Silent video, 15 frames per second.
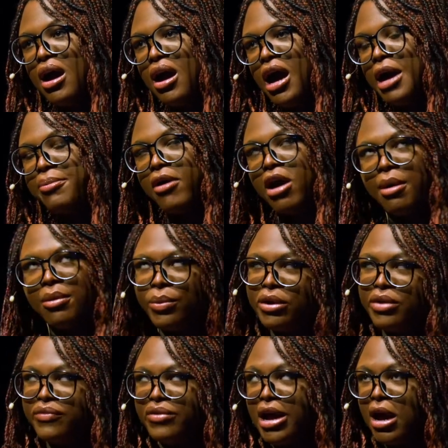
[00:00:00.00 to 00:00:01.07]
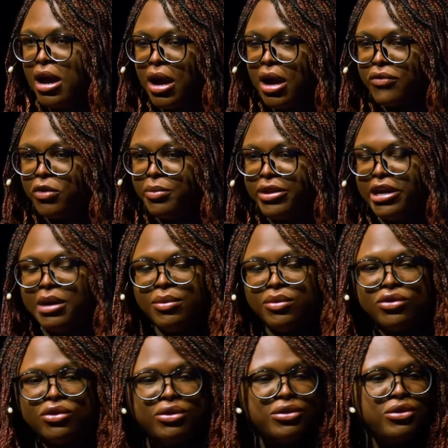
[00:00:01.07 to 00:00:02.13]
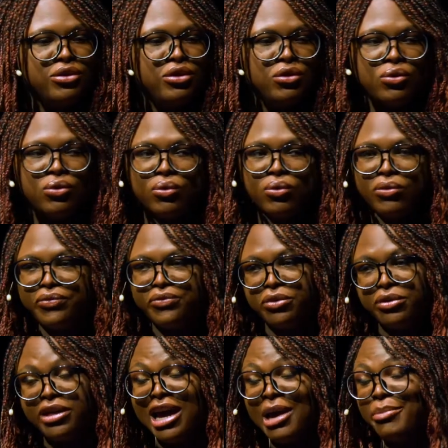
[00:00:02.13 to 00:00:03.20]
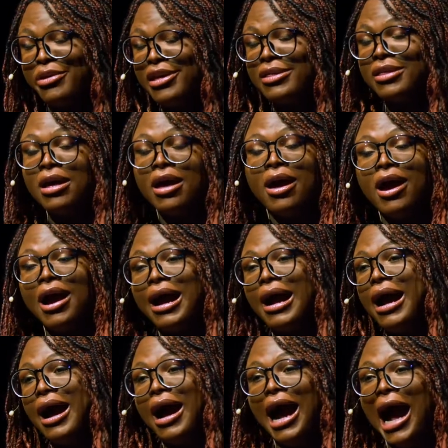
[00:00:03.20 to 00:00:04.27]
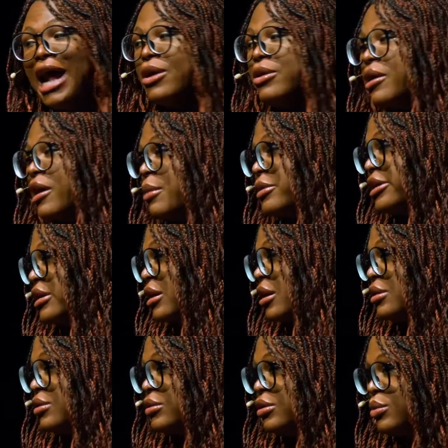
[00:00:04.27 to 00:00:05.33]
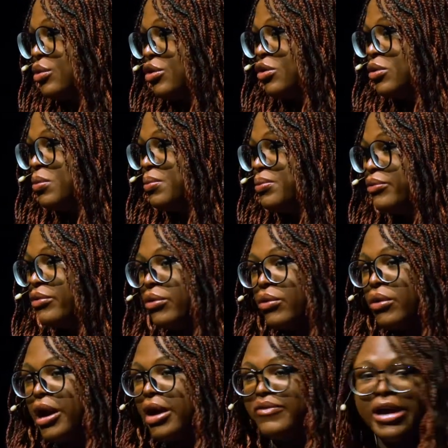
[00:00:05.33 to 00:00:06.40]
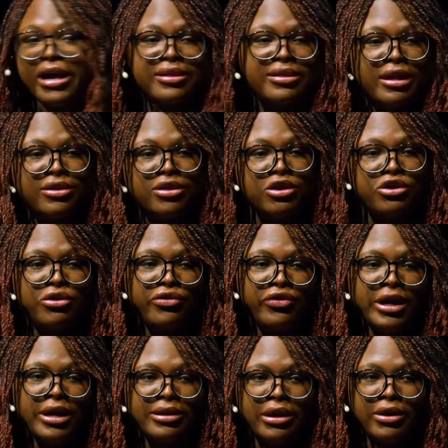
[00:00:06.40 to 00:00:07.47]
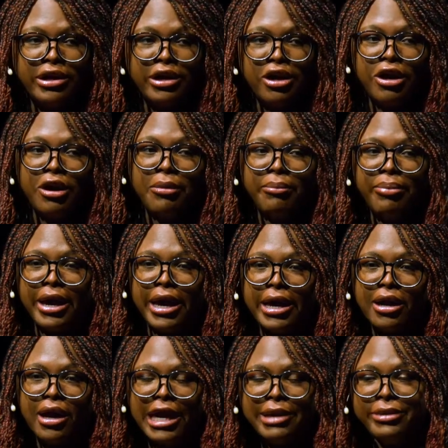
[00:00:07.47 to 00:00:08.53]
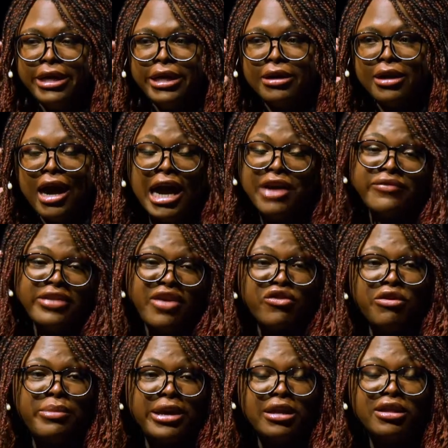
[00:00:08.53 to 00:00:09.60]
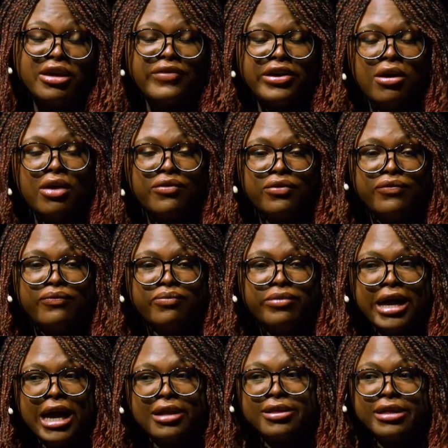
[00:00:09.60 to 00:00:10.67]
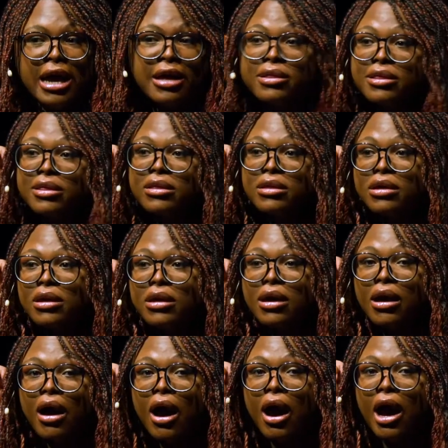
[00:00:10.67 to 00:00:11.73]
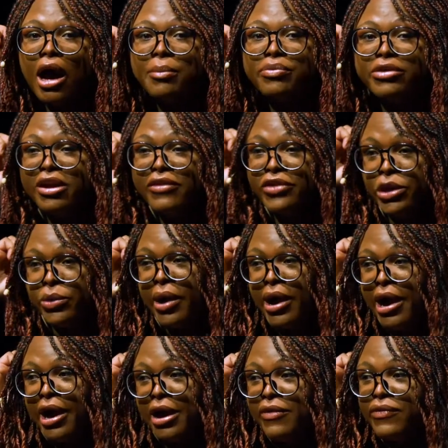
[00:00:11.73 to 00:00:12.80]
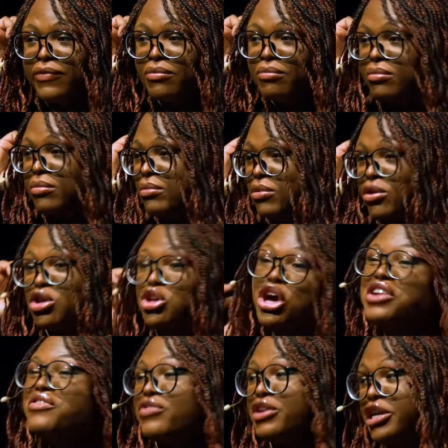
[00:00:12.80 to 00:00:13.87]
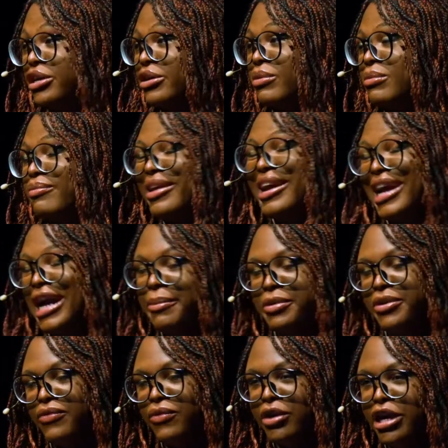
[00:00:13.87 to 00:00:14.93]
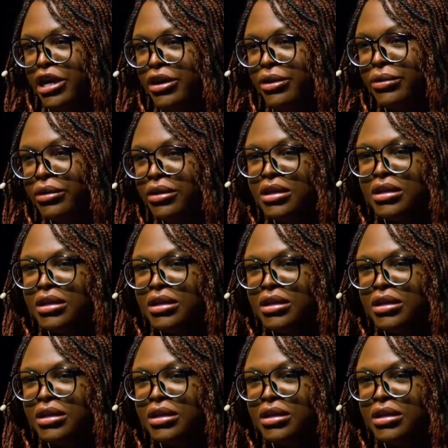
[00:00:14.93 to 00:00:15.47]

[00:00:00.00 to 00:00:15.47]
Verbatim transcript: I probably would have never been able to do full-time, because I don't know how many of y'all do YouTube or have AdSense on your things out here, but I mean, I've never made a living off of AdSense. If you have, good for you. I'm happy for you.